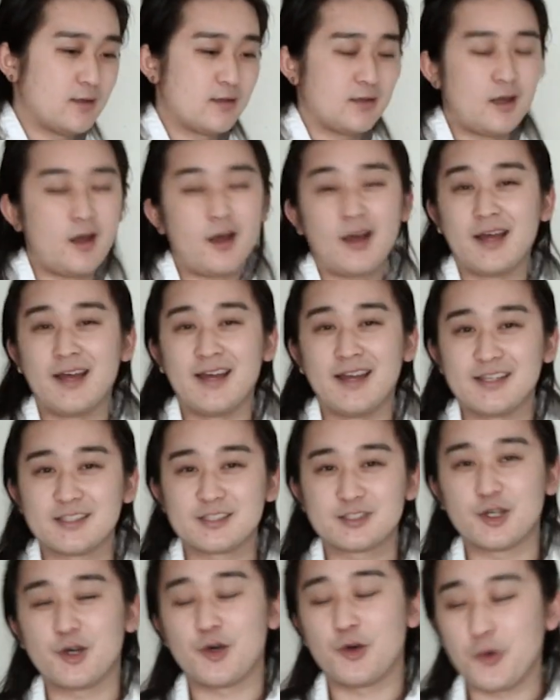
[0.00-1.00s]
Okay,
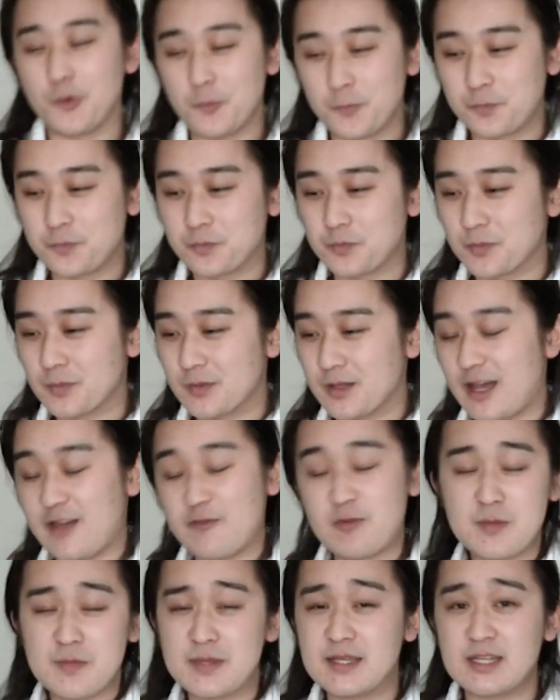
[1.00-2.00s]
so I've
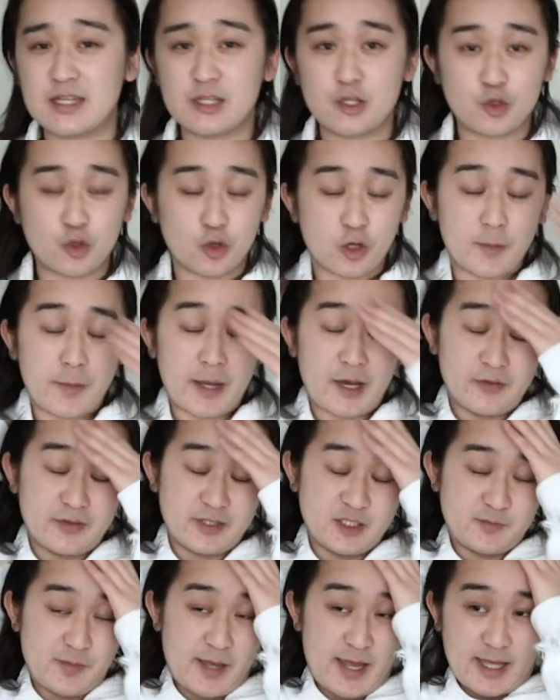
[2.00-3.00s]
been meaning to talk about
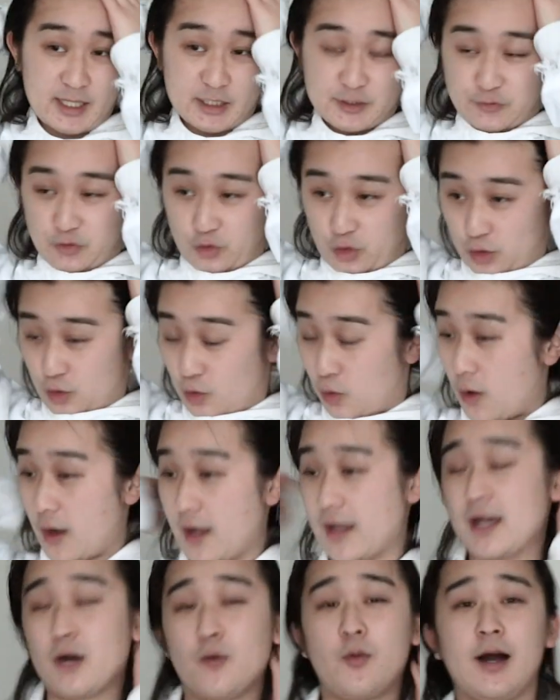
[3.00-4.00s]
these pants for
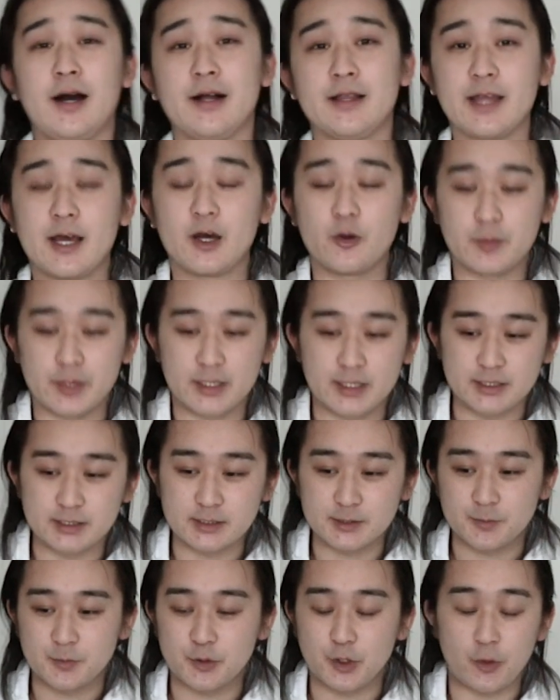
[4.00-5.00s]
quite a while now
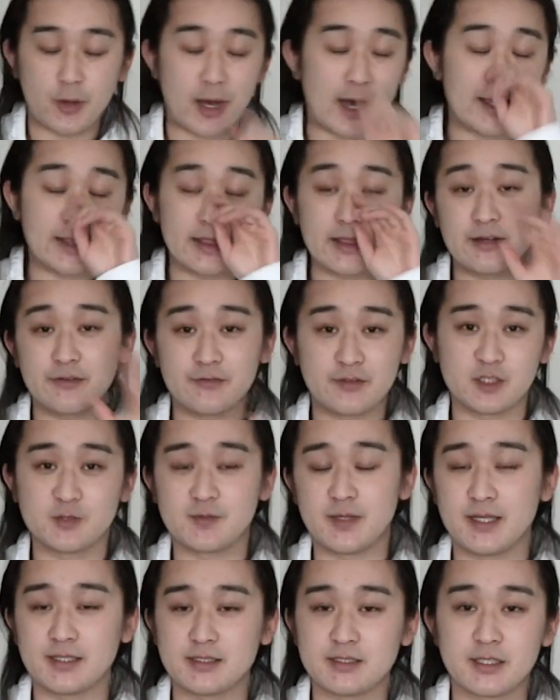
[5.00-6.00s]
because, I love these
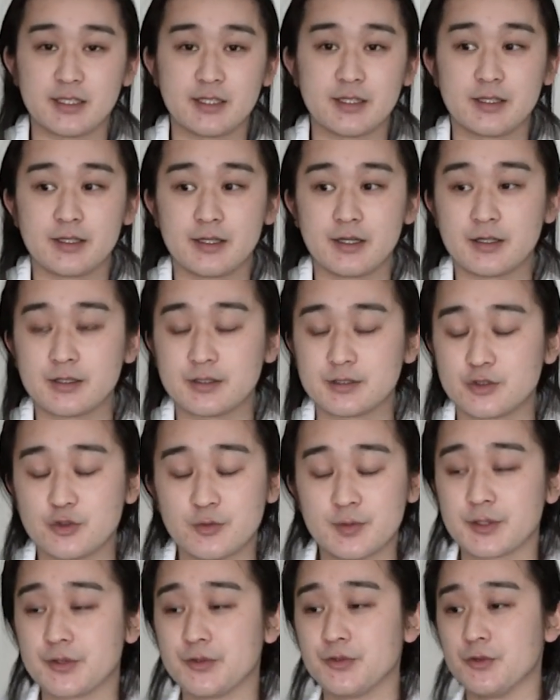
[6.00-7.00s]
pants. They are
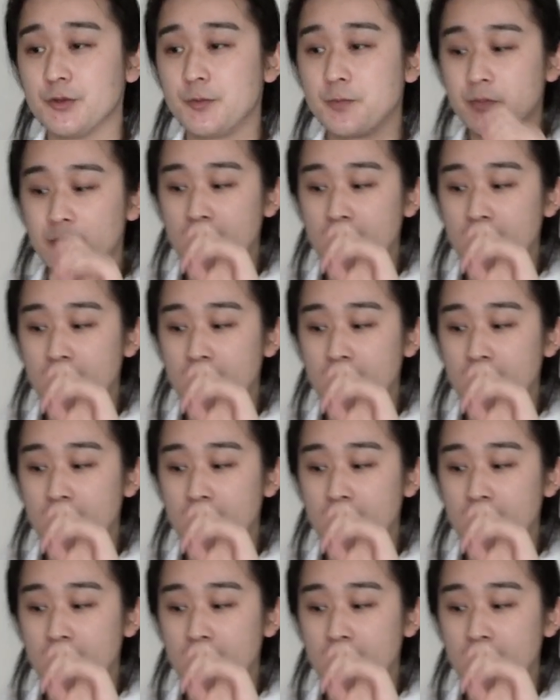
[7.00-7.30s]
super cool.